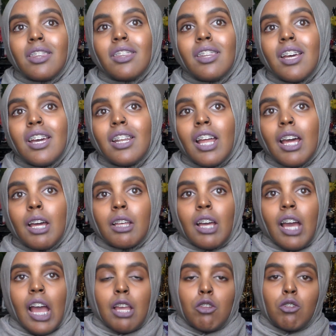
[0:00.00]
And then
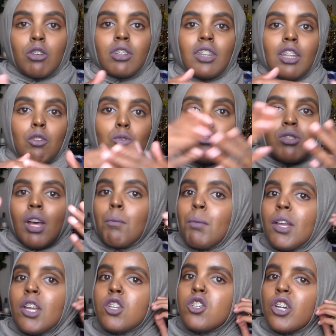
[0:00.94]
because I used
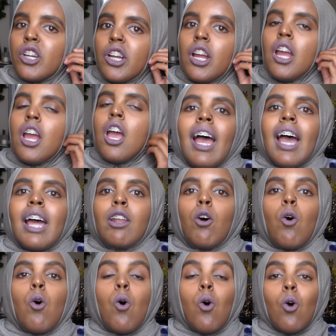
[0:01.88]
that picture, I had
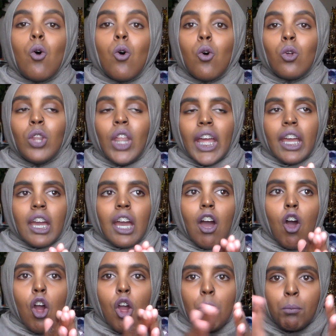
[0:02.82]
a whole like
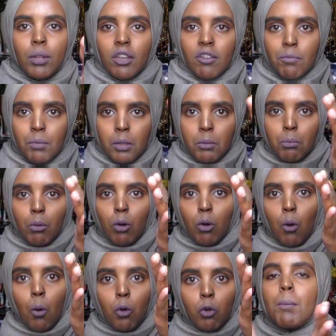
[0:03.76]
army of
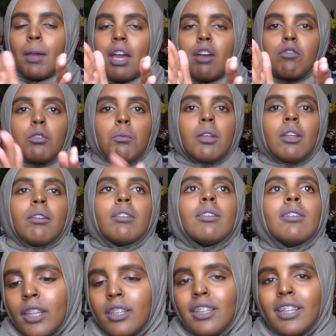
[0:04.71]
people coming after me.
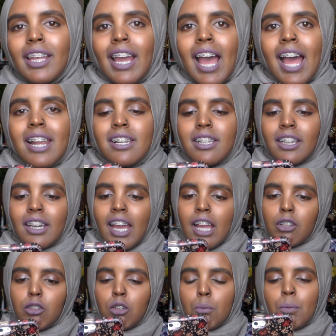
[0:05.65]
And then they added a
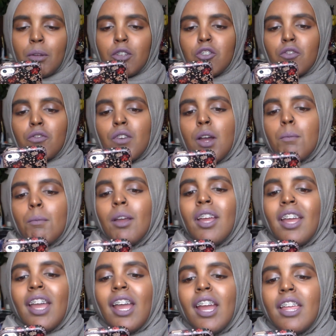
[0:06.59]
guy I took the picture from,
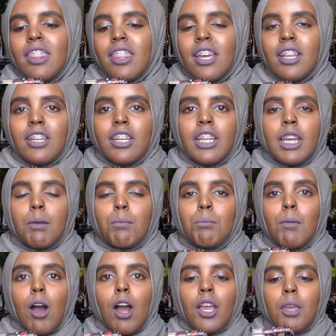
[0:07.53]
and then they
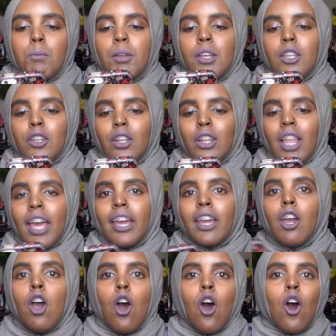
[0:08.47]
kept mocking me and they're
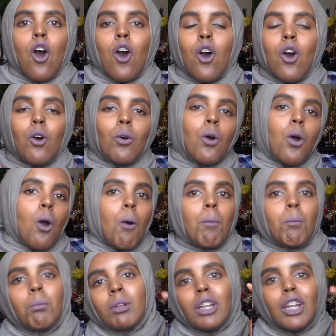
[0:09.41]
like, oh,
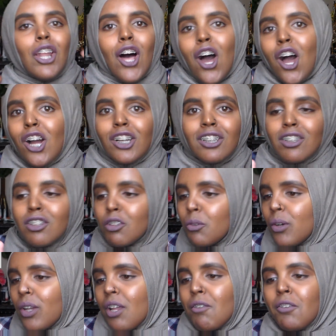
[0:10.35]
blocked
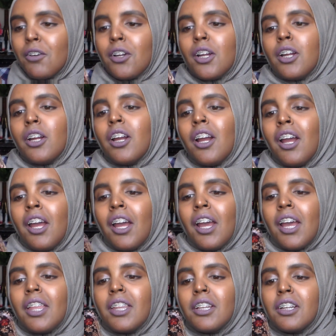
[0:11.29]
or whatever.
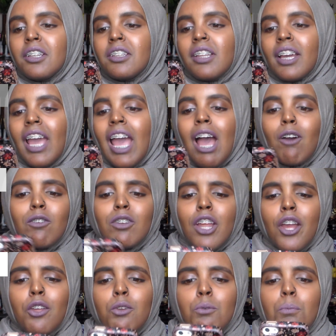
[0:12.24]
And then it's like, how
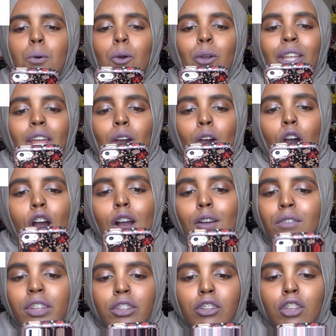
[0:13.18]
dare you point out
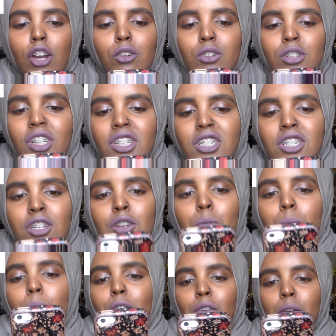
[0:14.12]
obvious contradiction in
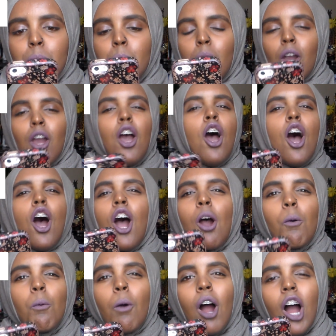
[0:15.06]
a perfect book?
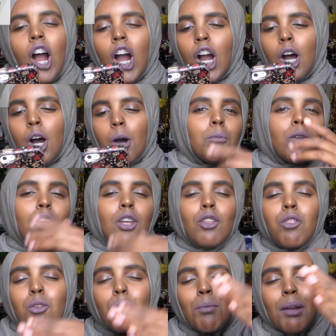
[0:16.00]
Haram! I'm
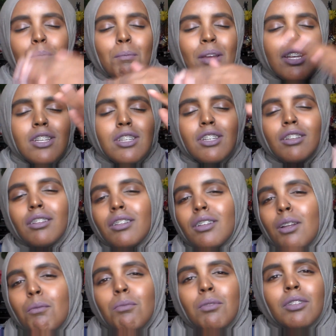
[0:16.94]
looking through my mentions
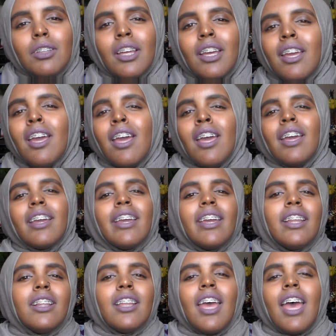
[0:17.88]
and I'm just like,
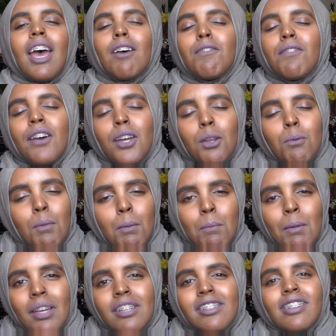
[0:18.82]
get the F out of my
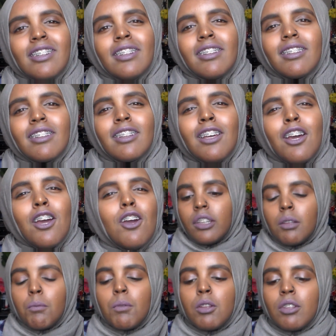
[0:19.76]
mentions.
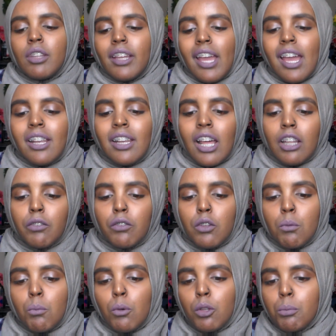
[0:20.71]
Somebody's like, and as
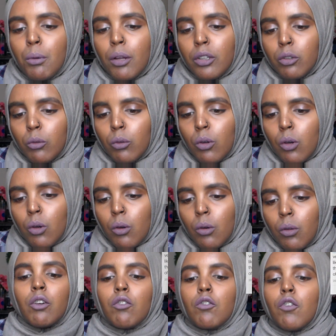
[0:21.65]
for the most part,
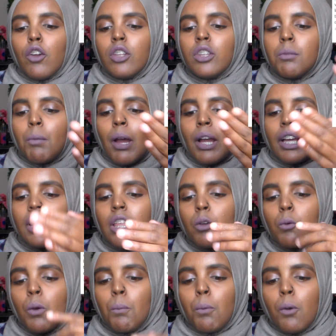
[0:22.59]
the verse about
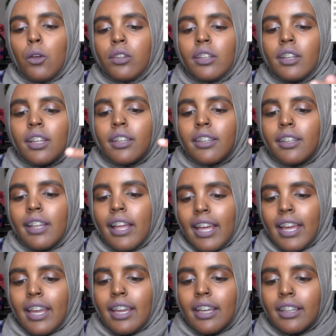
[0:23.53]
killing one person is
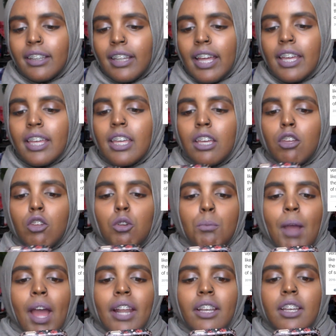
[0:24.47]
like liking
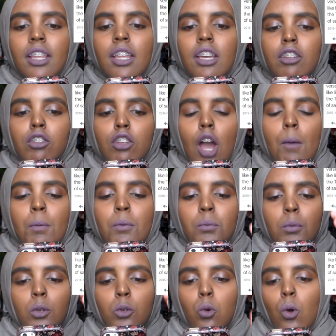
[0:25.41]
humanity. It's copied
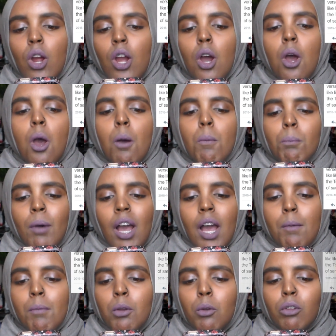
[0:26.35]
from the Torah.
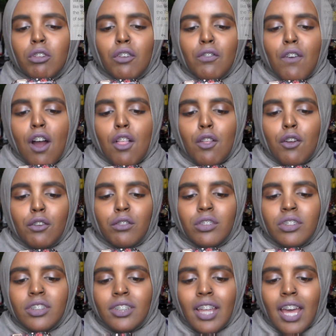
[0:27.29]
Muhammad was the father of
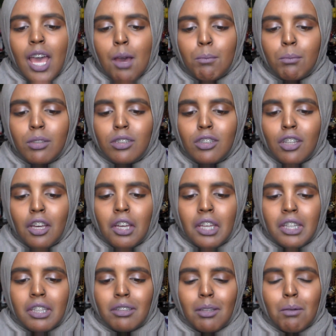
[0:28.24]

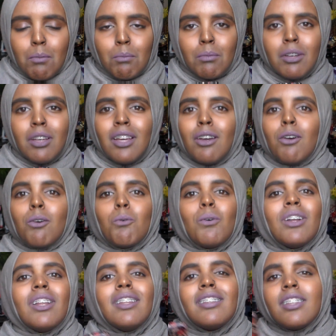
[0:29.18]
Samsungism.
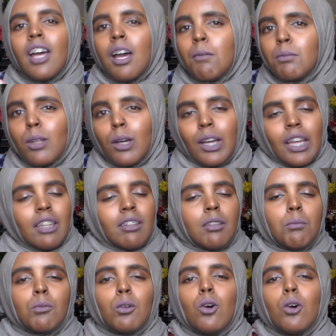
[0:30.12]
What is Samsungism?